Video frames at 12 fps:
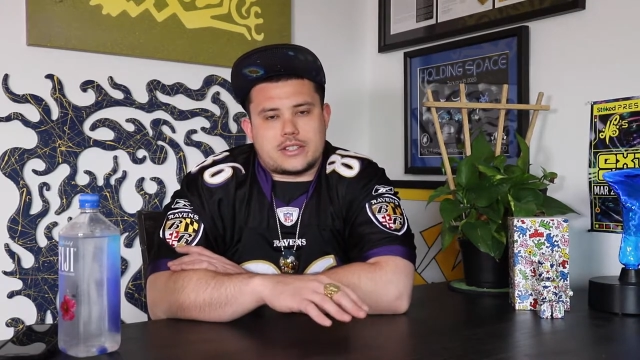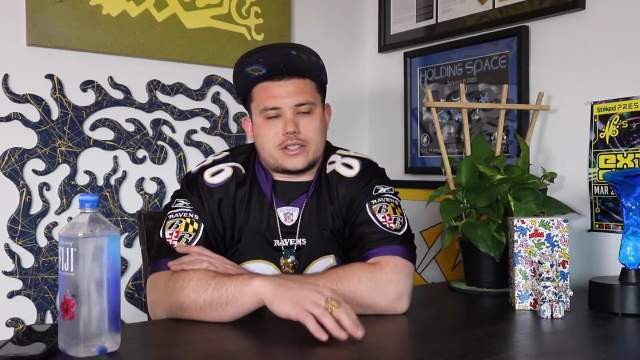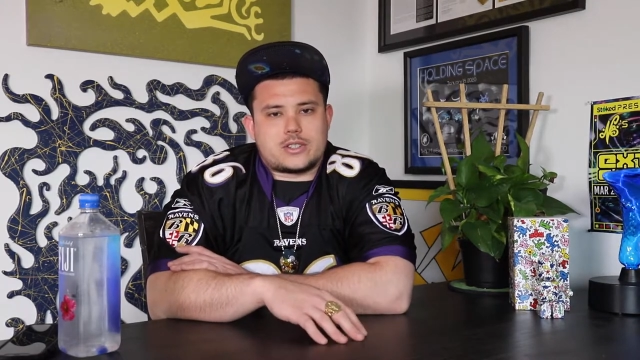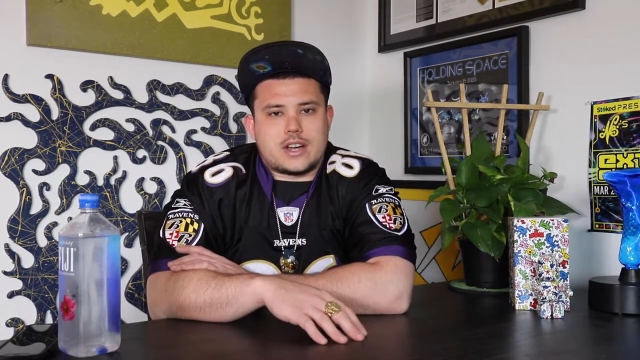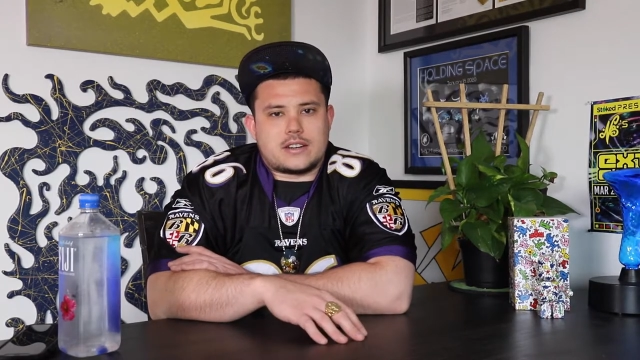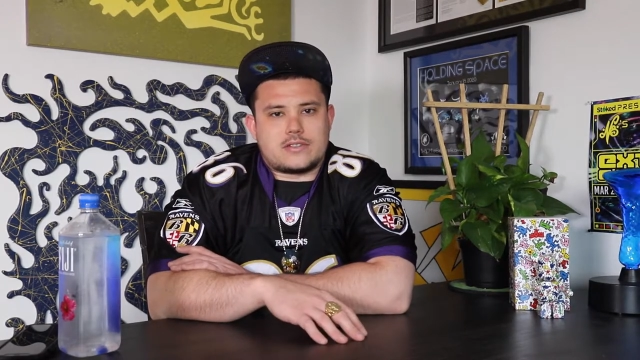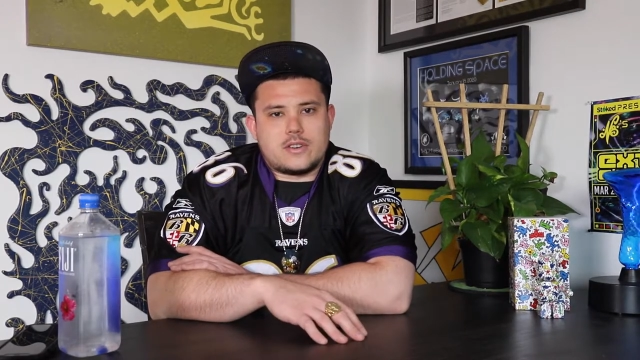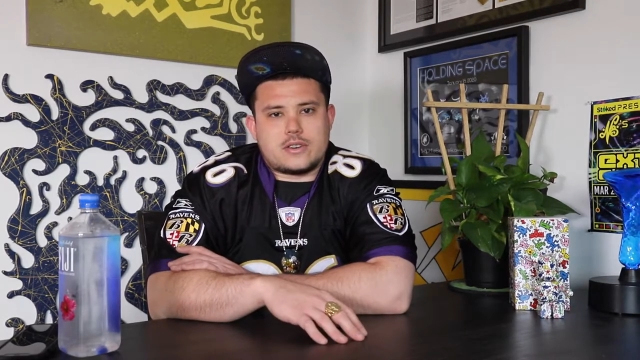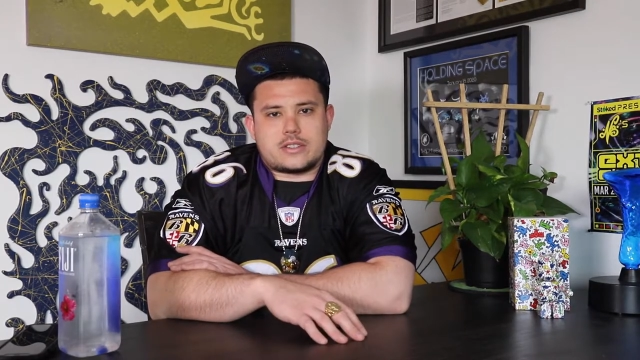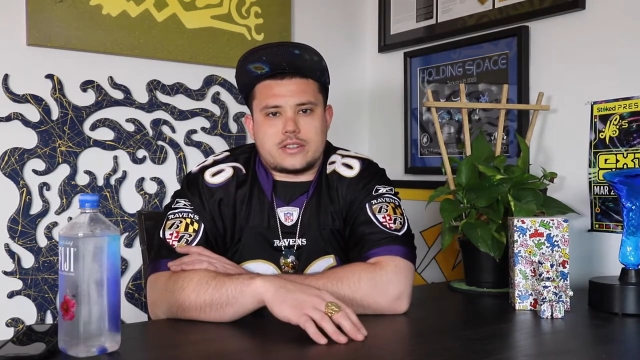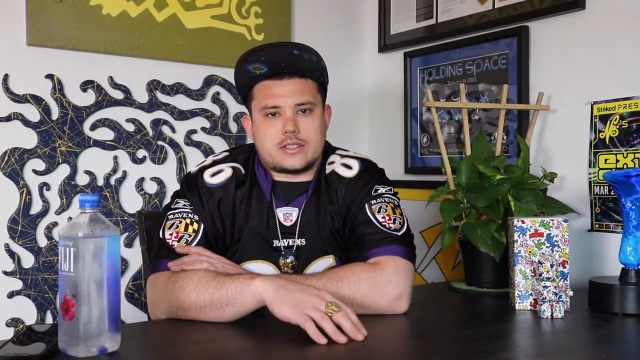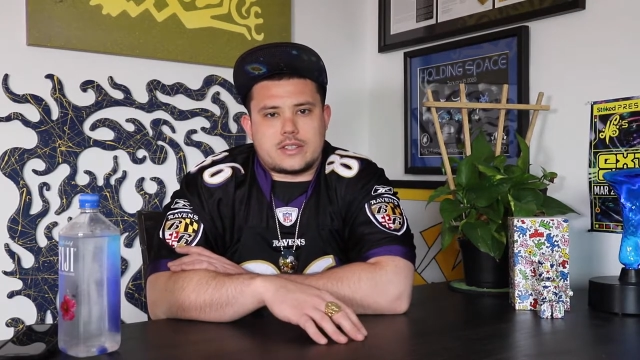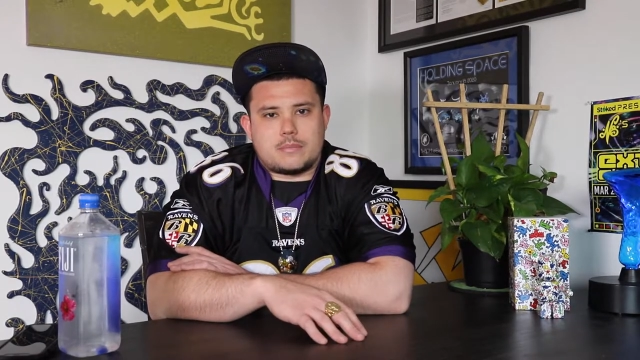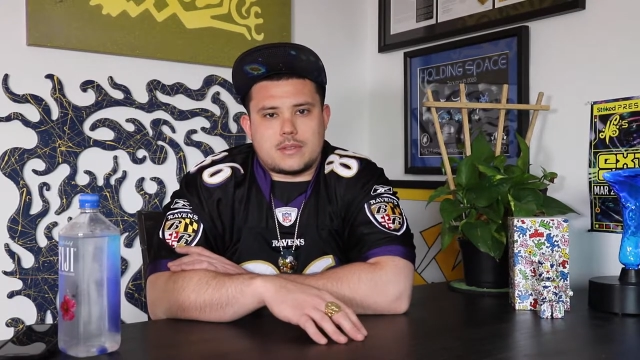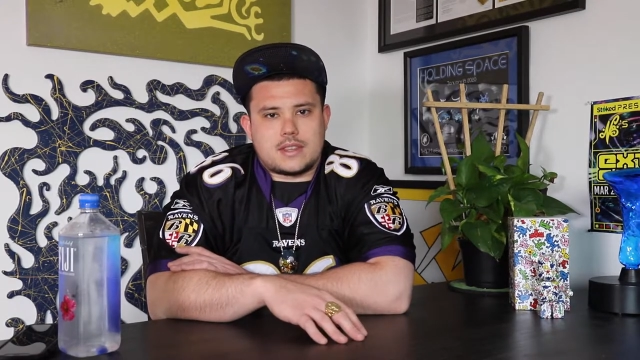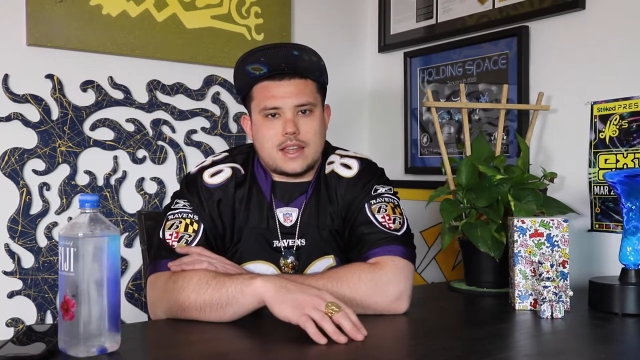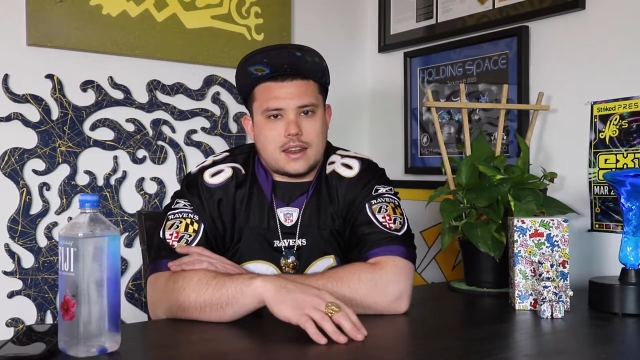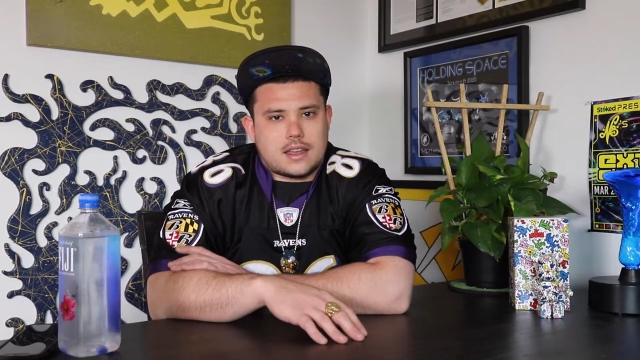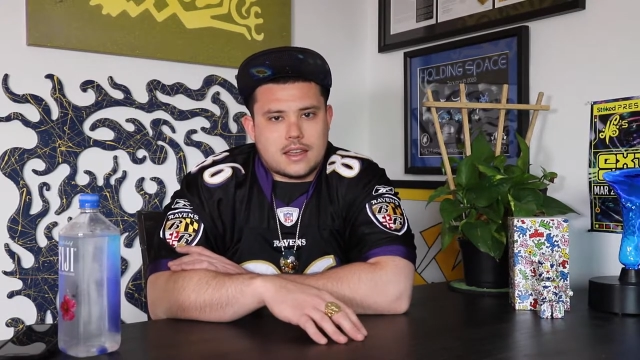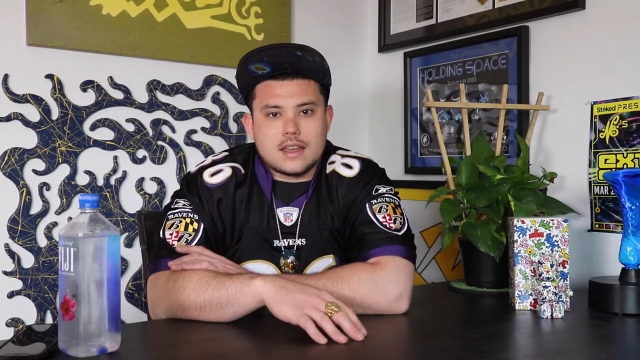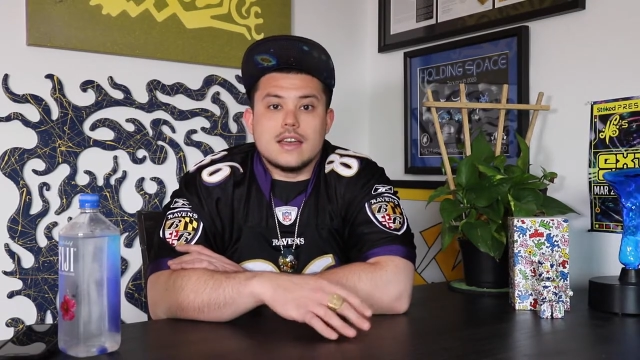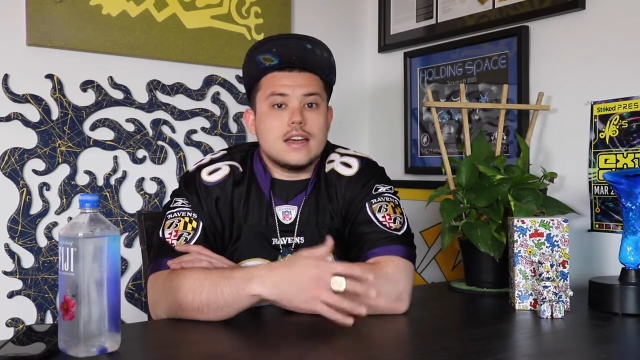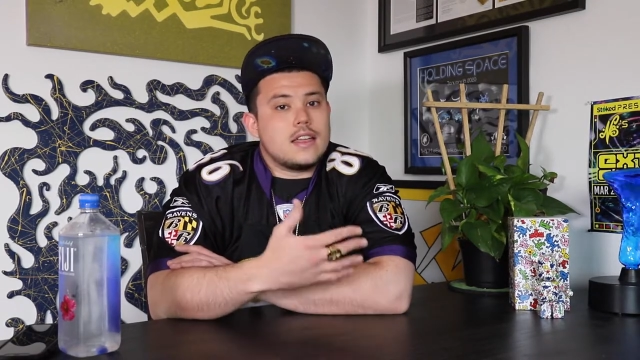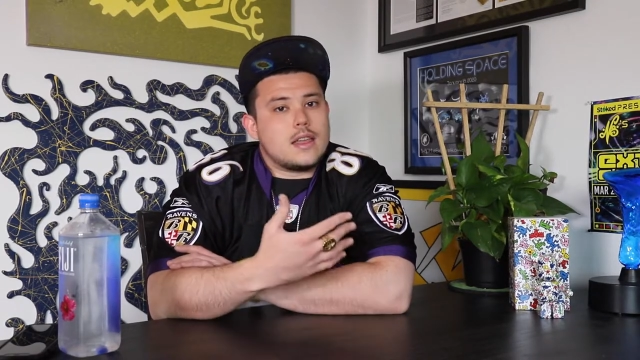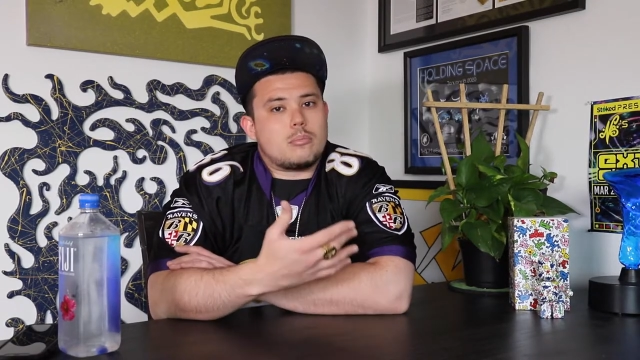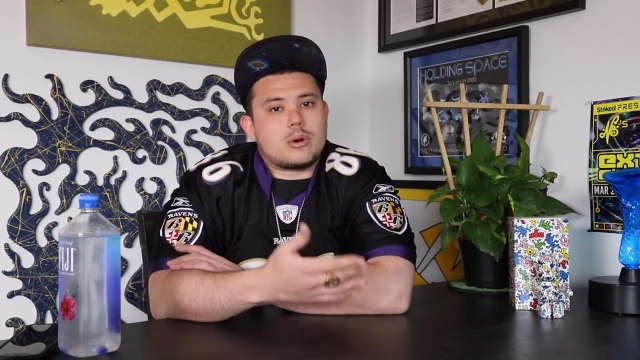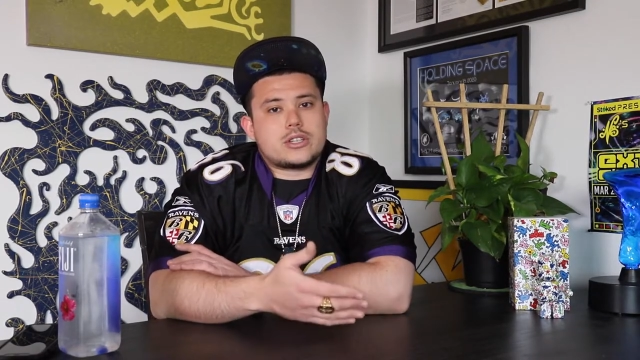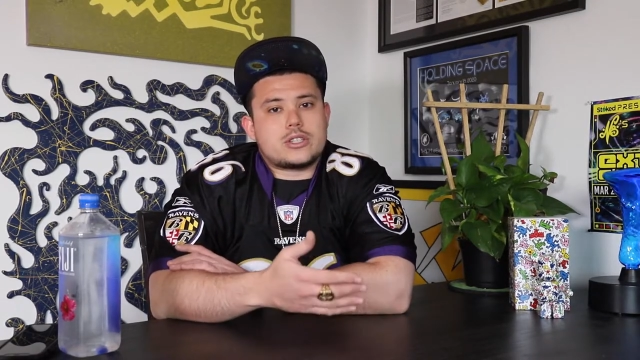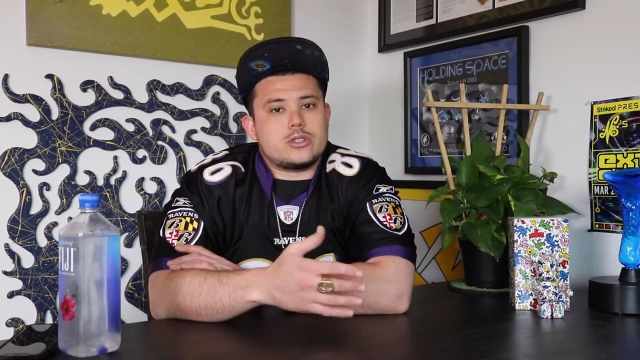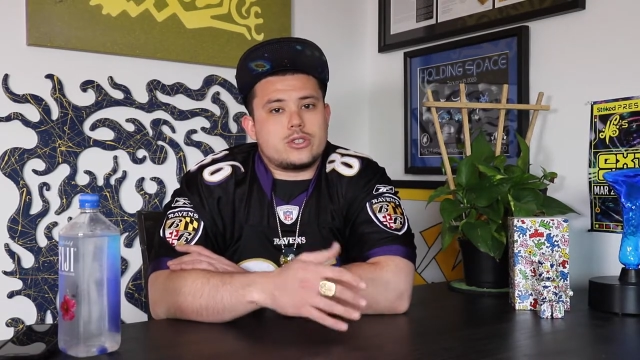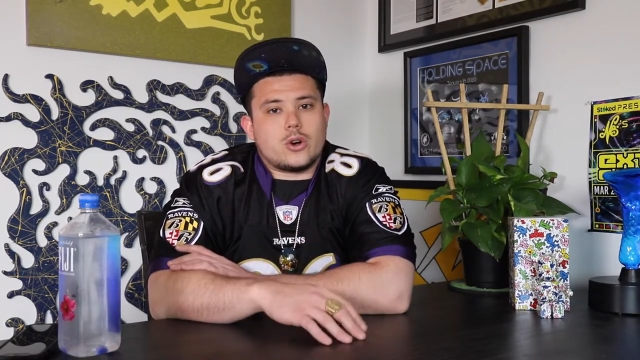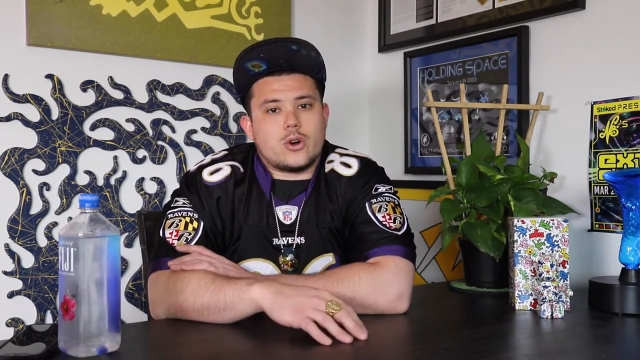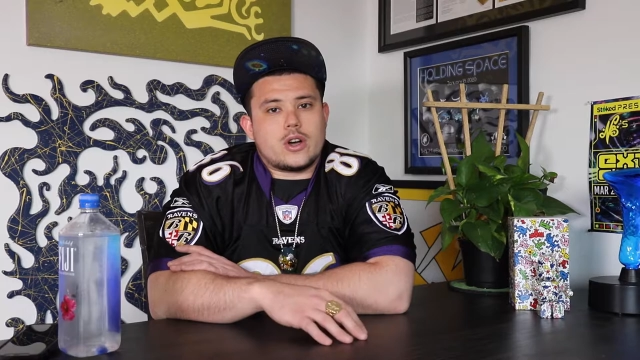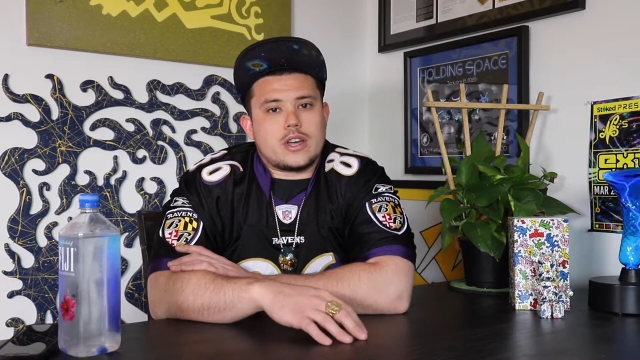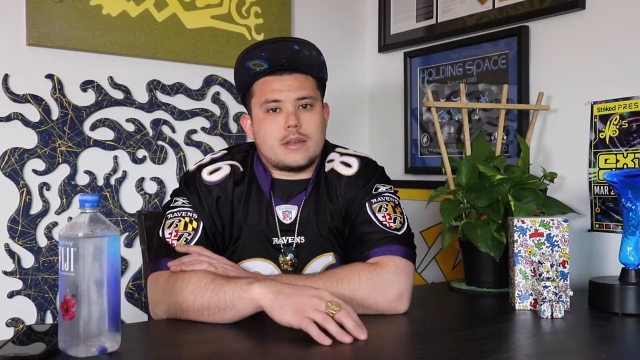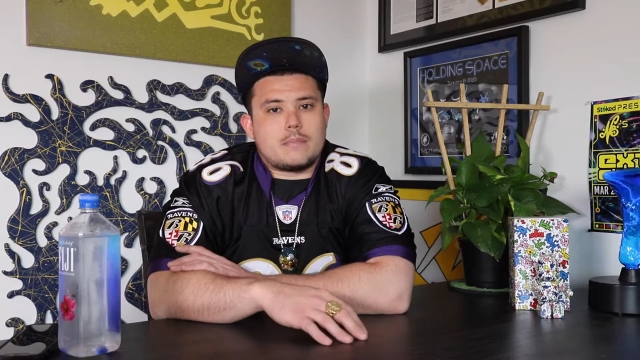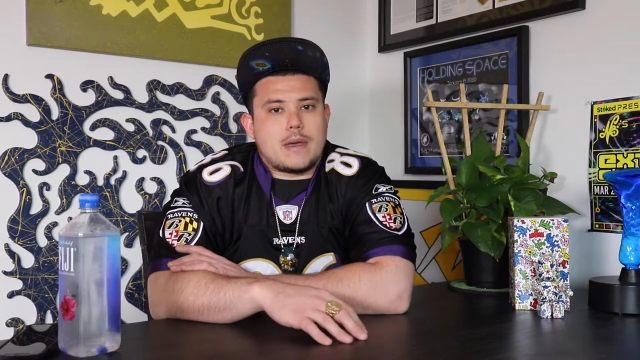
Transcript: Just try to focus on something that that brings you joy.